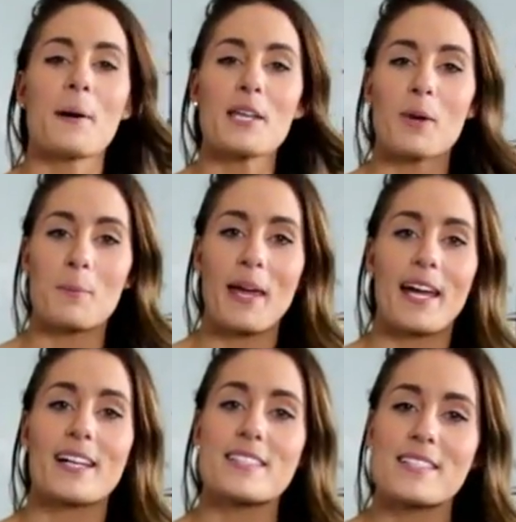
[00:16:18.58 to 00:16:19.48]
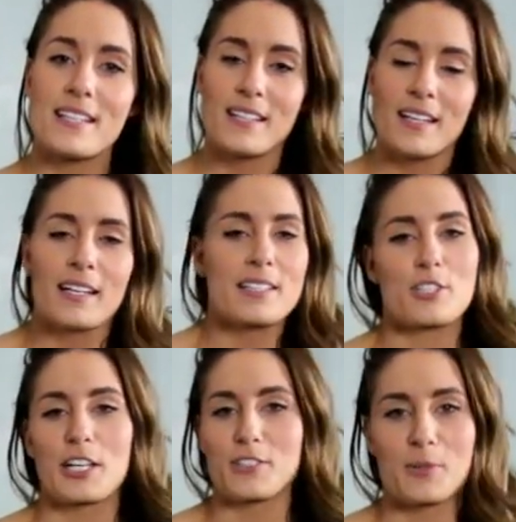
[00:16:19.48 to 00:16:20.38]
By the way, pants, because
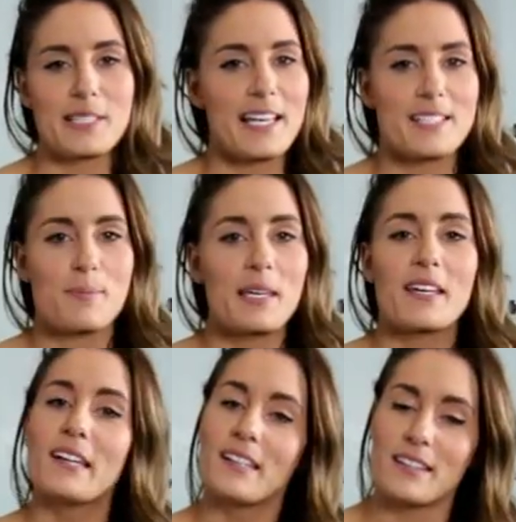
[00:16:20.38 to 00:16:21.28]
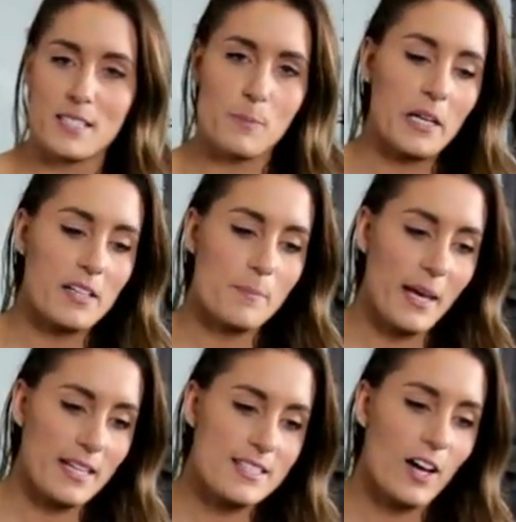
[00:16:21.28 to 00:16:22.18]
you guys always ask me, this part of the
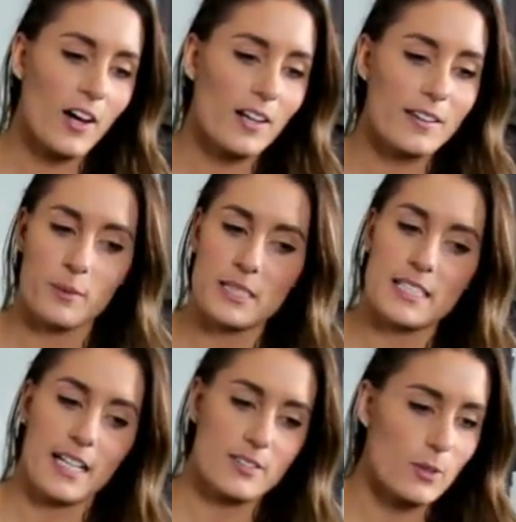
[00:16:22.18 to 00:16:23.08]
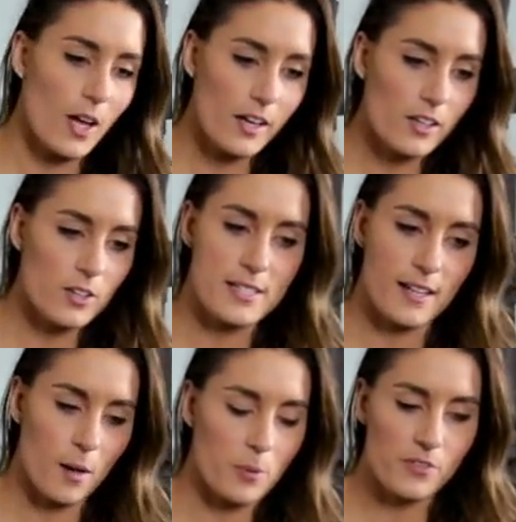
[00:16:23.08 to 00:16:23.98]
pants haul that we did not too long ago, it's a
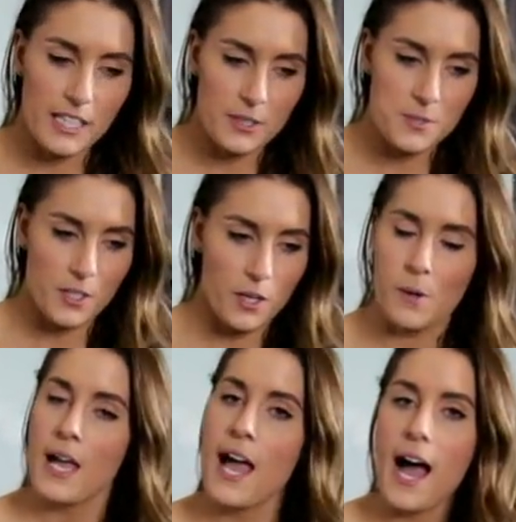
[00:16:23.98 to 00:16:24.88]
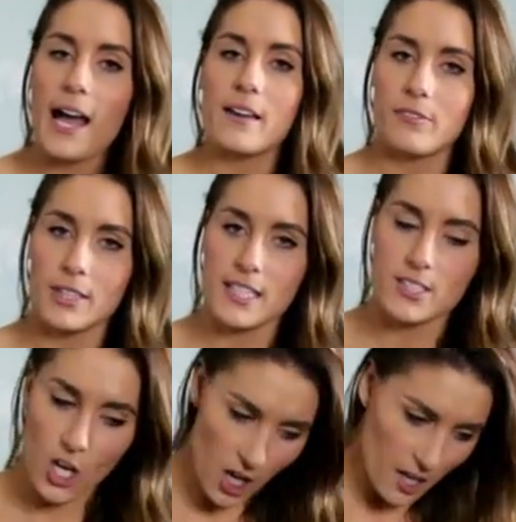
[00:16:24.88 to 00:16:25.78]
couple videos ago. I have
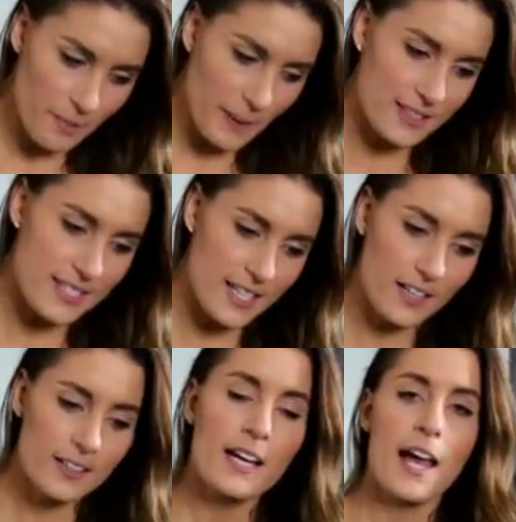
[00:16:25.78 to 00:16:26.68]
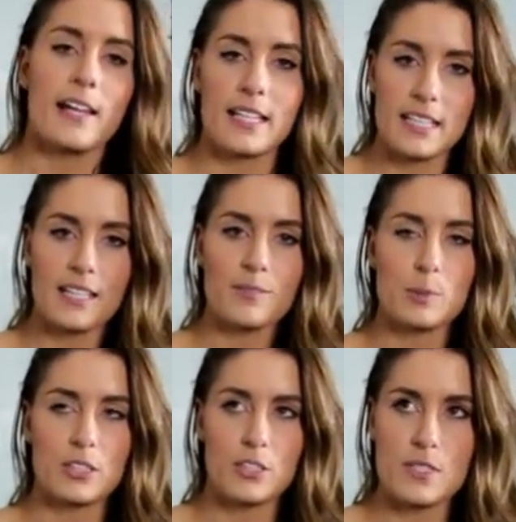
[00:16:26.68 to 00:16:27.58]
linked all the pants there, and lately I've
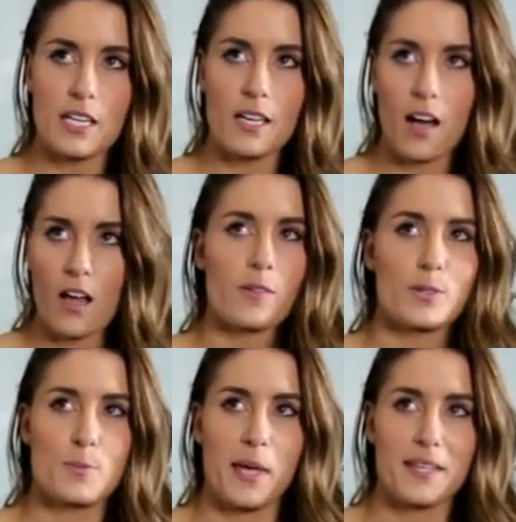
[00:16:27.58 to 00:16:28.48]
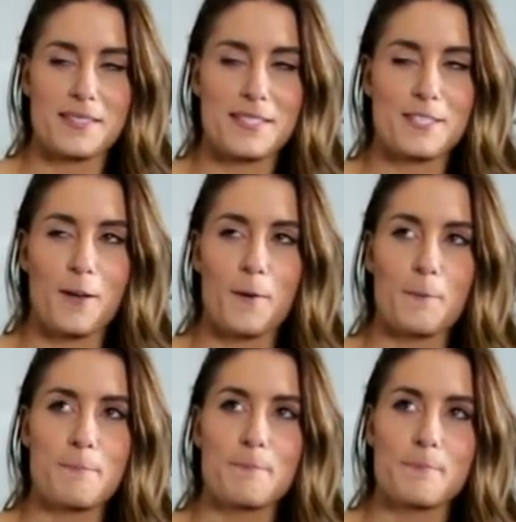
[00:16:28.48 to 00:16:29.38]
been using all those pants, so.
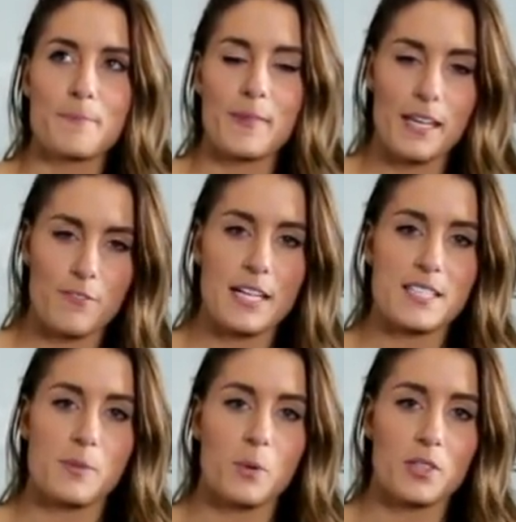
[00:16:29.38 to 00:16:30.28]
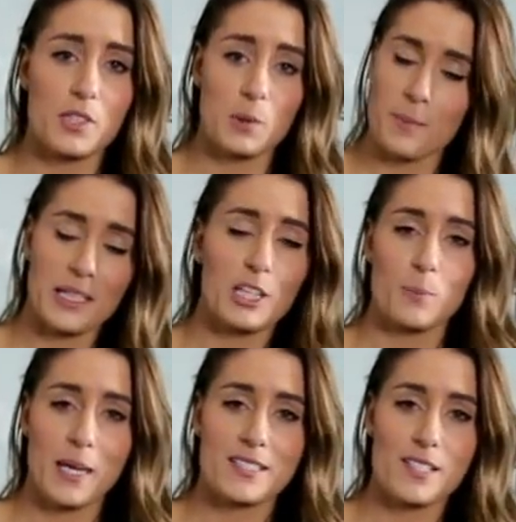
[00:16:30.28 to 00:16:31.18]
If you guys have been wondering where my
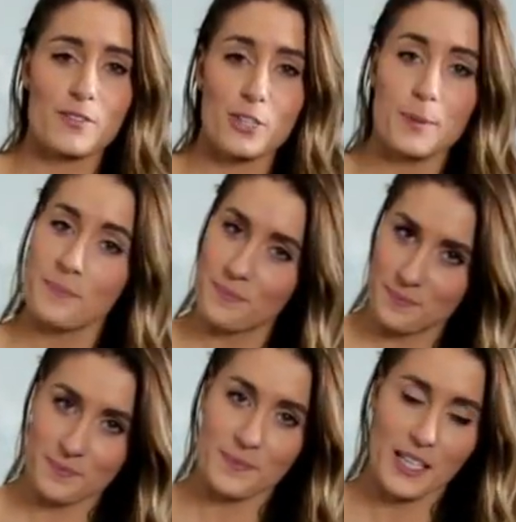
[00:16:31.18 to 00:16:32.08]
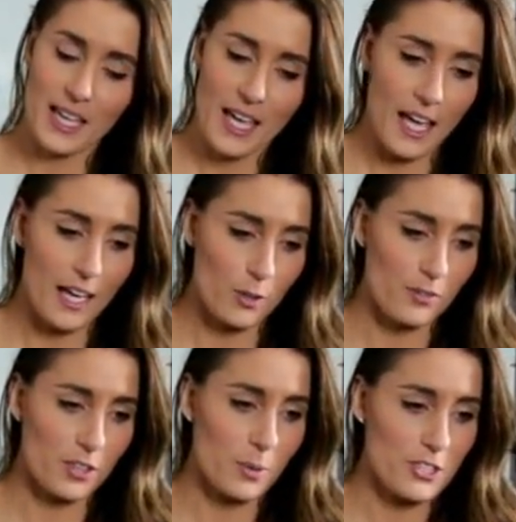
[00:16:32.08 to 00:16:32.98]
cute pants are from, head
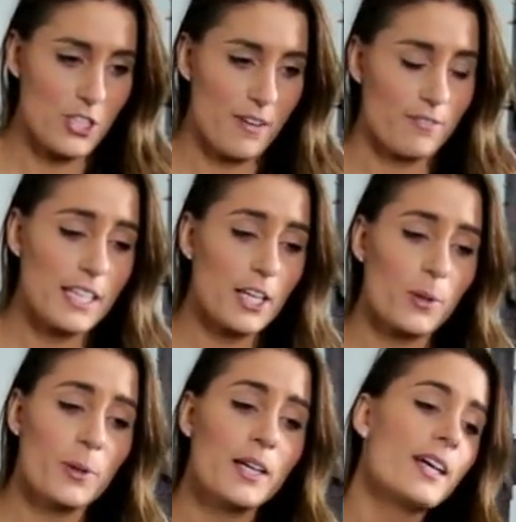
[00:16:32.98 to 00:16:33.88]
over and watch that video.